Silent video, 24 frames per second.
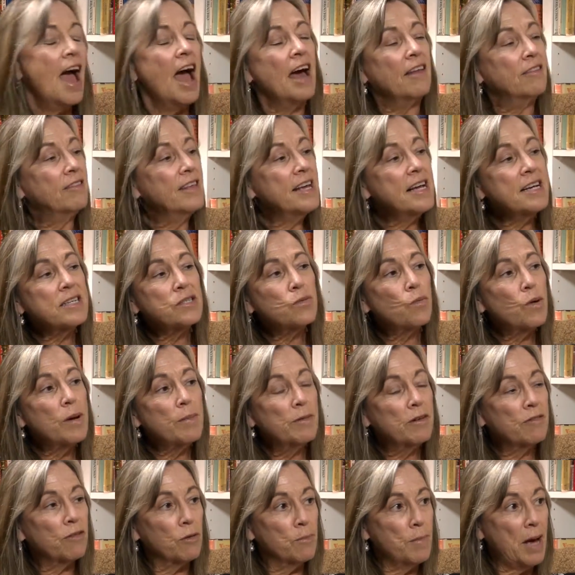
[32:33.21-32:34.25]
And these
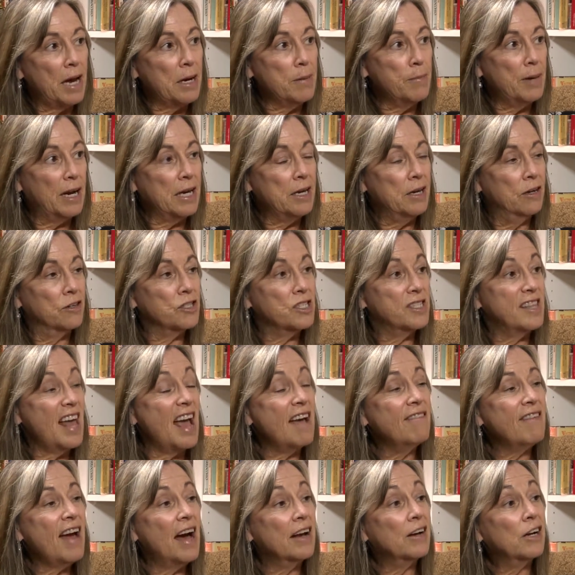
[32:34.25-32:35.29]
women, for many, many years,
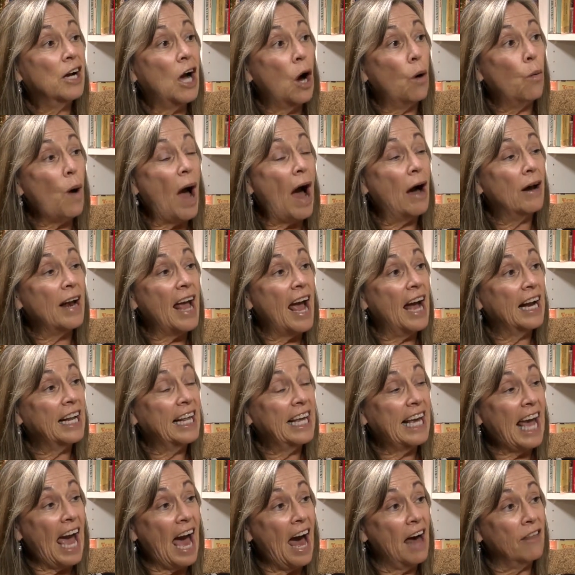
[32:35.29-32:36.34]
they've had to go out
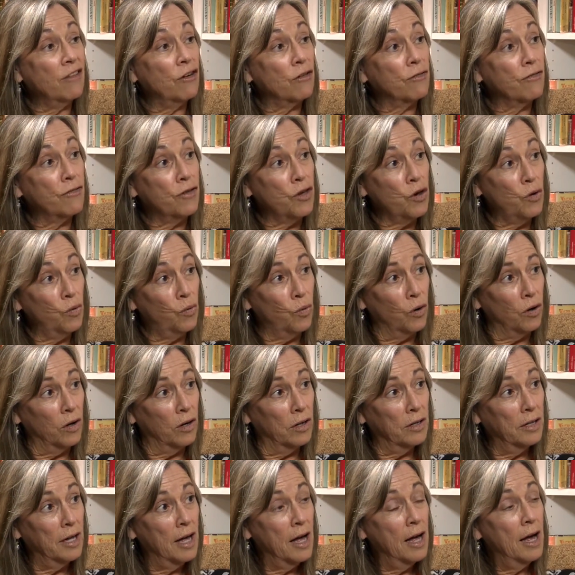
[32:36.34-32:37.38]
and gather
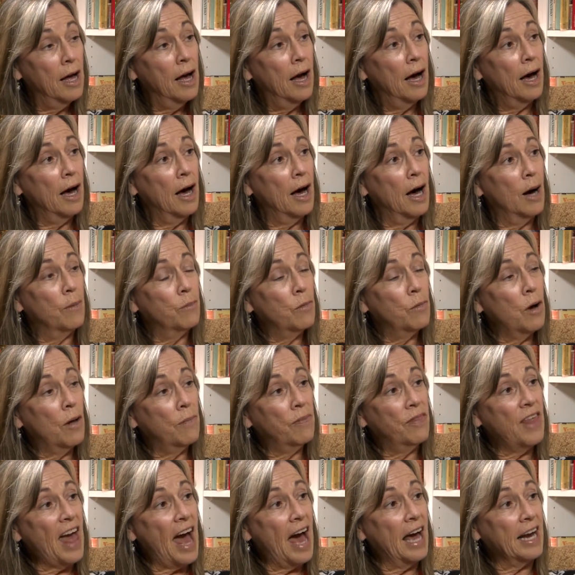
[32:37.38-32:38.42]
fuel um,
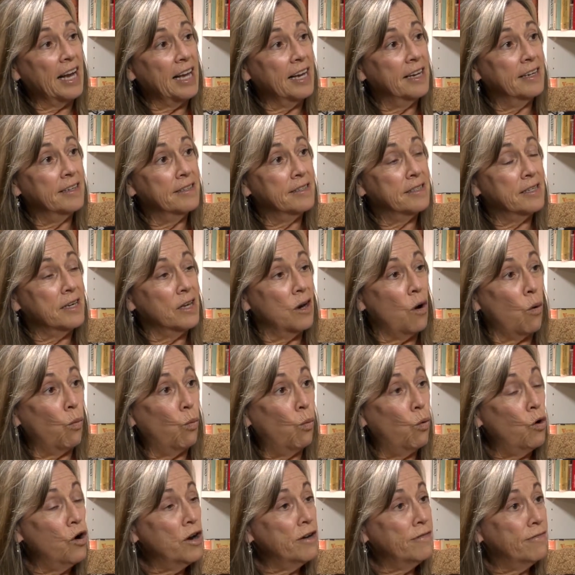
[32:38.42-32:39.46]
that is, you know,
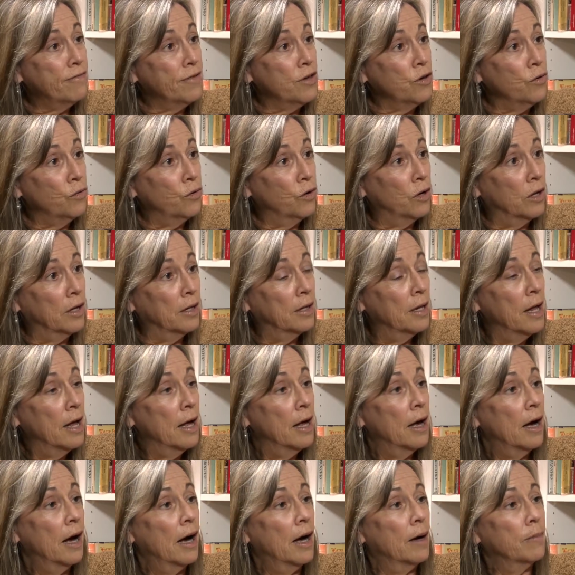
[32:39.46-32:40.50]
wood fuel.
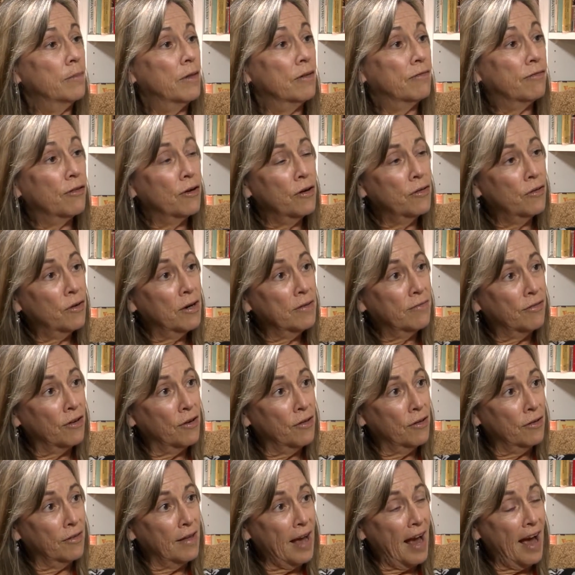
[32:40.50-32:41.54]
Um, the further and
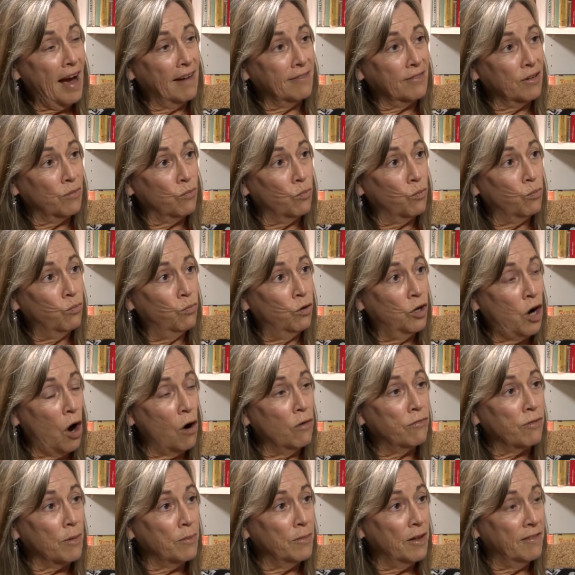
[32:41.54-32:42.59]
further they have to
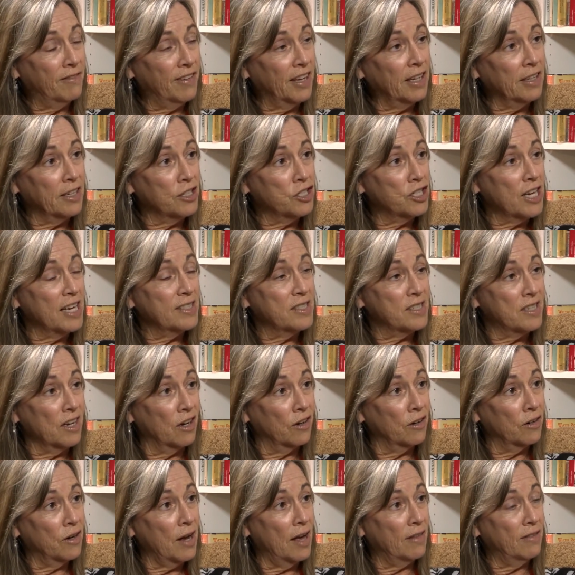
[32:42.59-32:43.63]
go from the village as
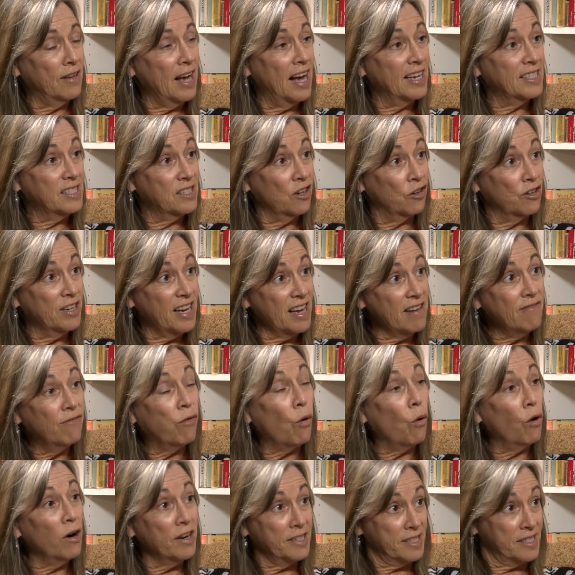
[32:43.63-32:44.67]
they're as they're
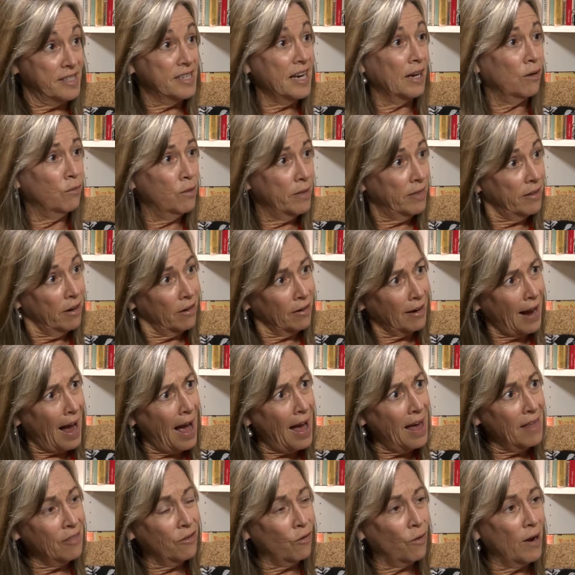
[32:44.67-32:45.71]
deforesting with their
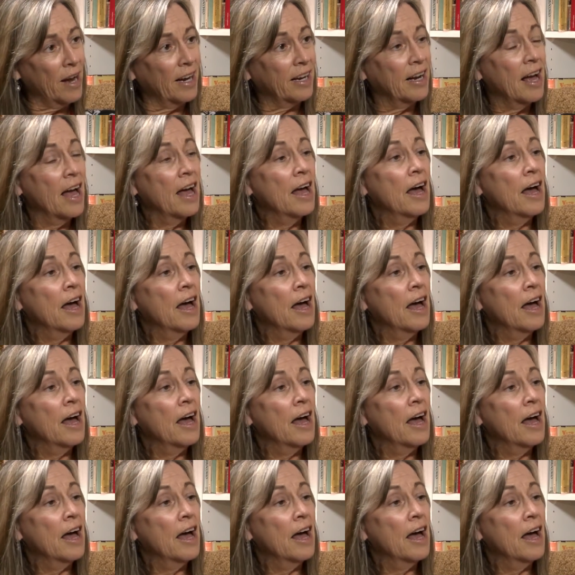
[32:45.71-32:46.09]
gathering,